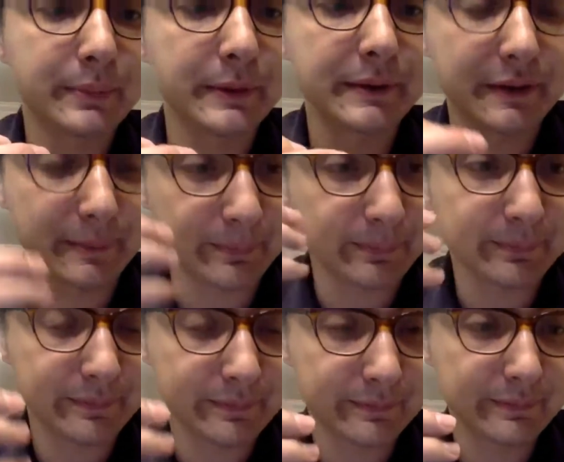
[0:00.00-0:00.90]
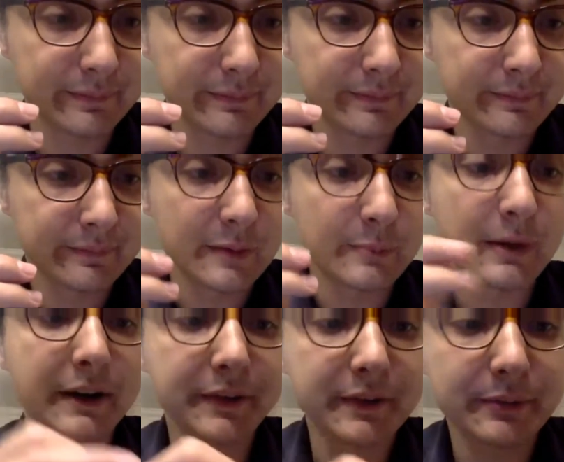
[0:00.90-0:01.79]
put the
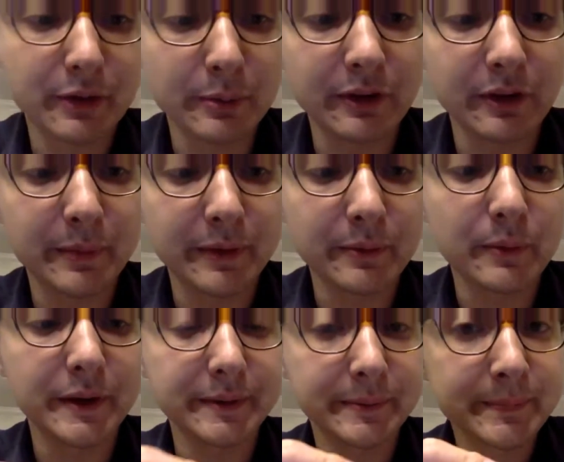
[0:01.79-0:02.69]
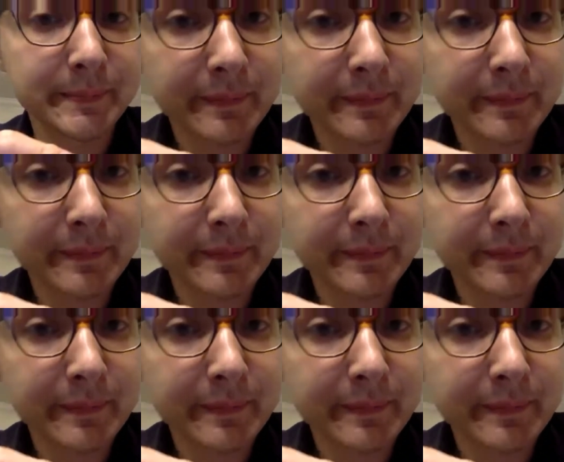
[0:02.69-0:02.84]
positive terminal in pin 1,